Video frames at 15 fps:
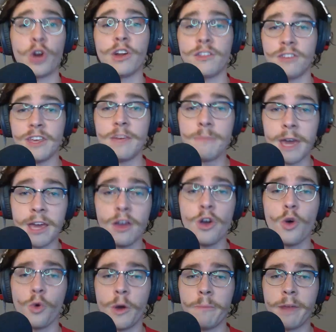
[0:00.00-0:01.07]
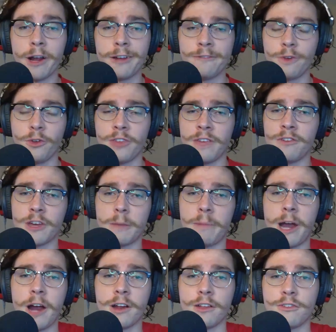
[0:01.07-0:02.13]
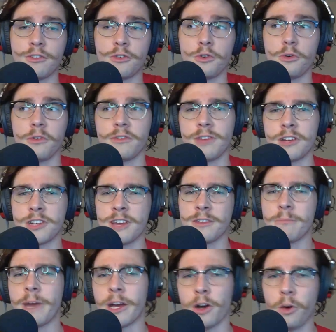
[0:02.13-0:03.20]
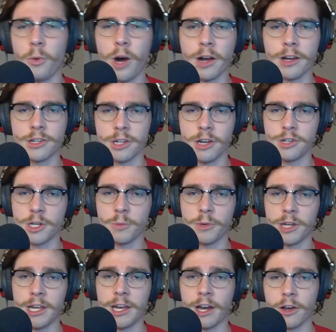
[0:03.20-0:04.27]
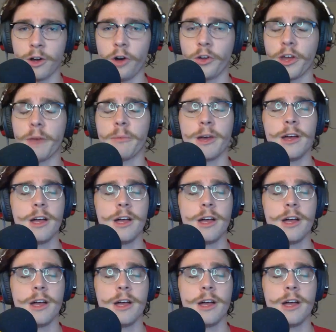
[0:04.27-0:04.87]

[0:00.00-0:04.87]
teammate, Whit Merrifield, even compared it to such as a Michael Wacha changeup when he got called up.